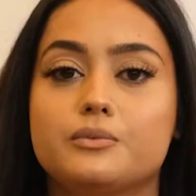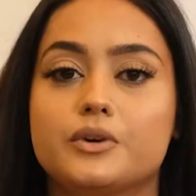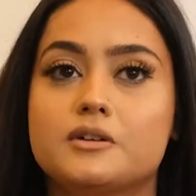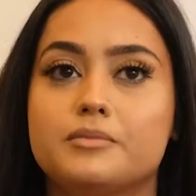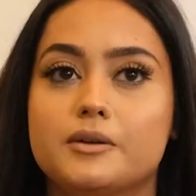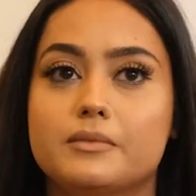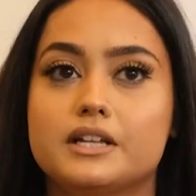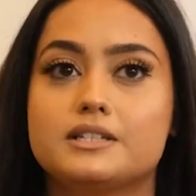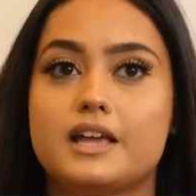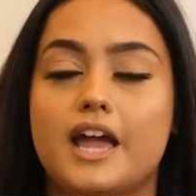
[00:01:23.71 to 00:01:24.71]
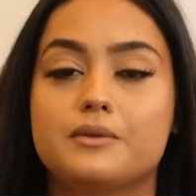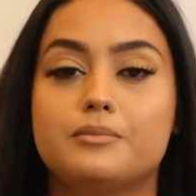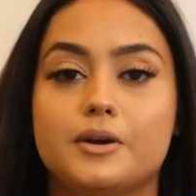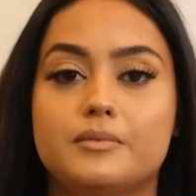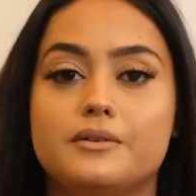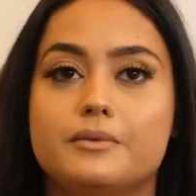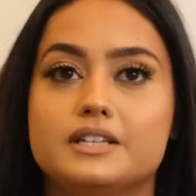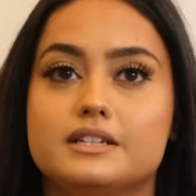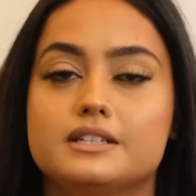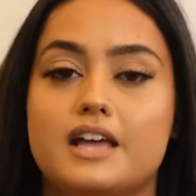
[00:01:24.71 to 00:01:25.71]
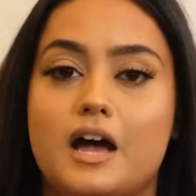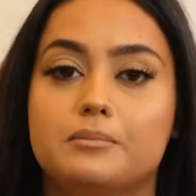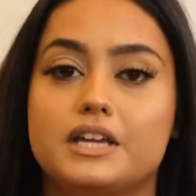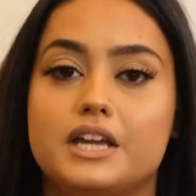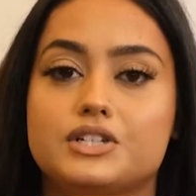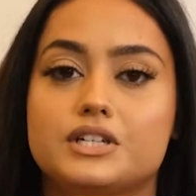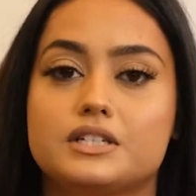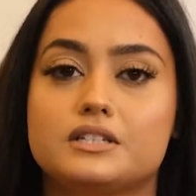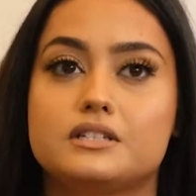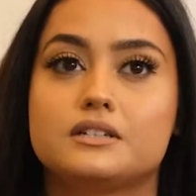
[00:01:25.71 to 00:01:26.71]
work permits and permanent residence applications.